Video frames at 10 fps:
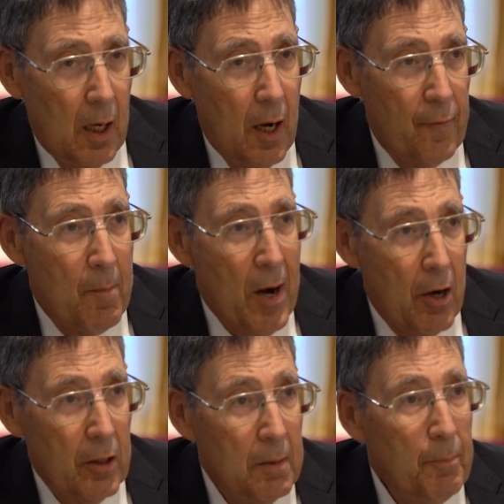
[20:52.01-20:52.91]
of
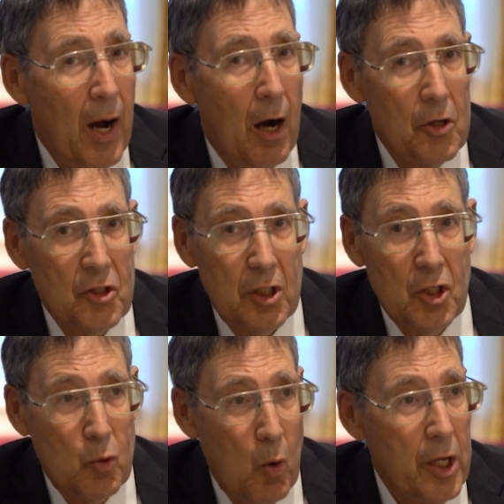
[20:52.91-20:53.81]
American policy
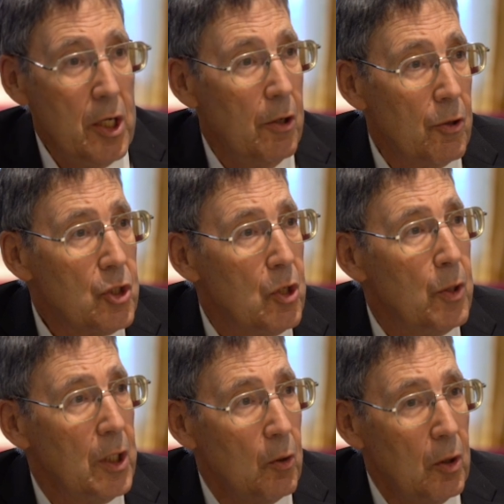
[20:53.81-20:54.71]
in 20 years
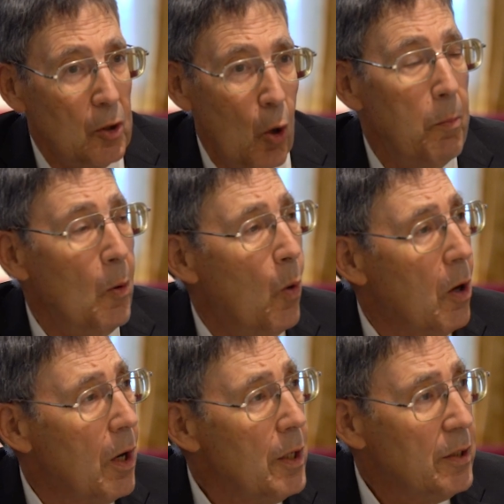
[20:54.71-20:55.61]
during the global war on